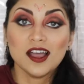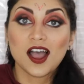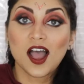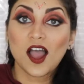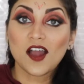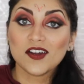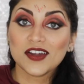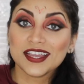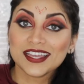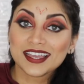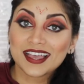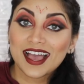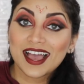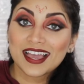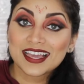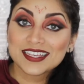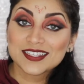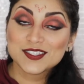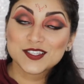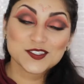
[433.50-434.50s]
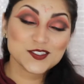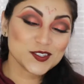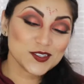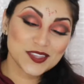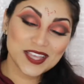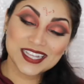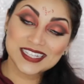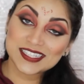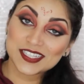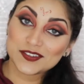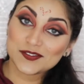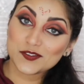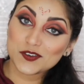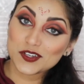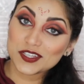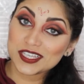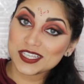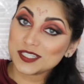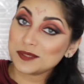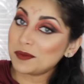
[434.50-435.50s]
Alright guys, so that's it for
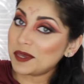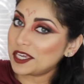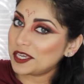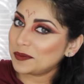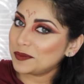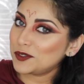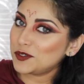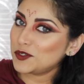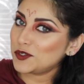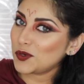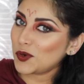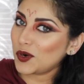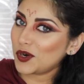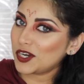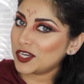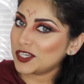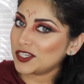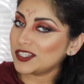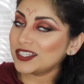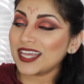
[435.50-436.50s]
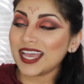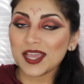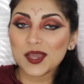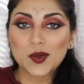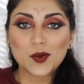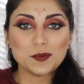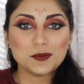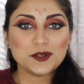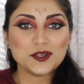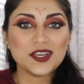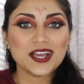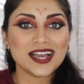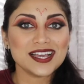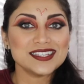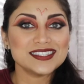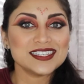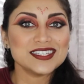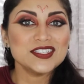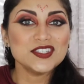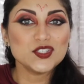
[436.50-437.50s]
this makeup tutorial. I hope you
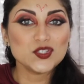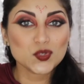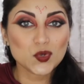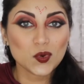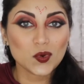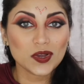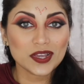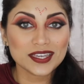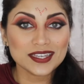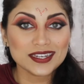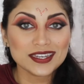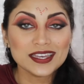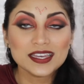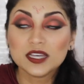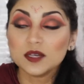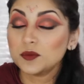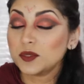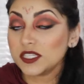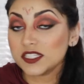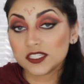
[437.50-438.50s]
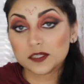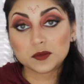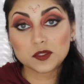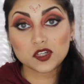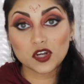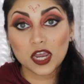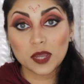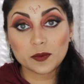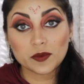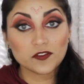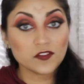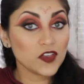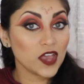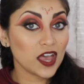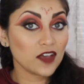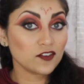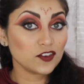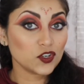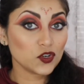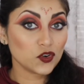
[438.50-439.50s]
guys enjoyed. Please subscribe if you
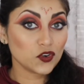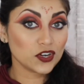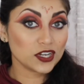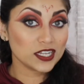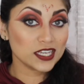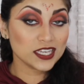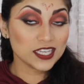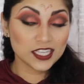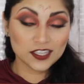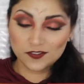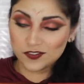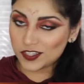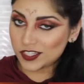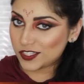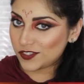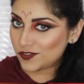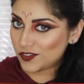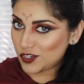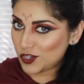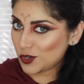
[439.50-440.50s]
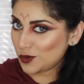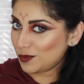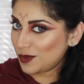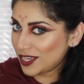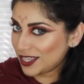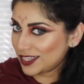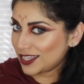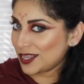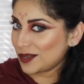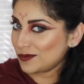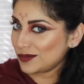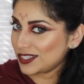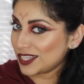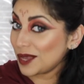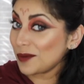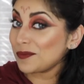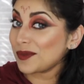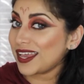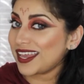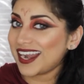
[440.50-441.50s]
haven't already, give this video a big thumbs
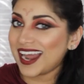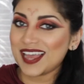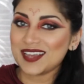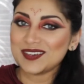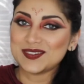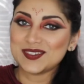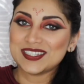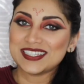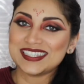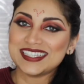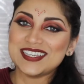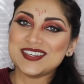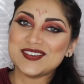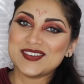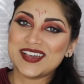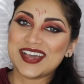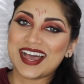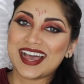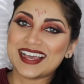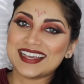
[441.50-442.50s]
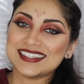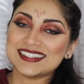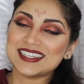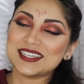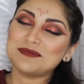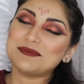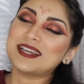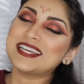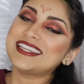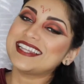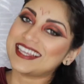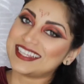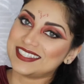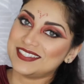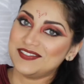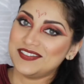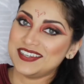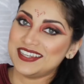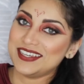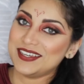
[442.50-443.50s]
up, and I will see you guys in my next
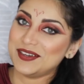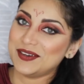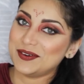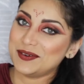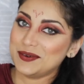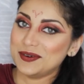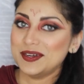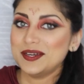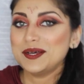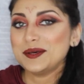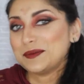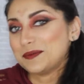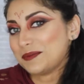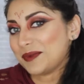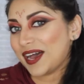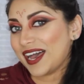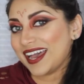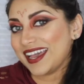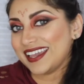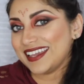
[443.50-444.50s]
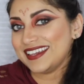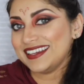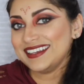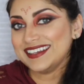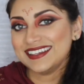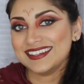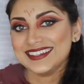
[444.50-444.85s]
video. Bye!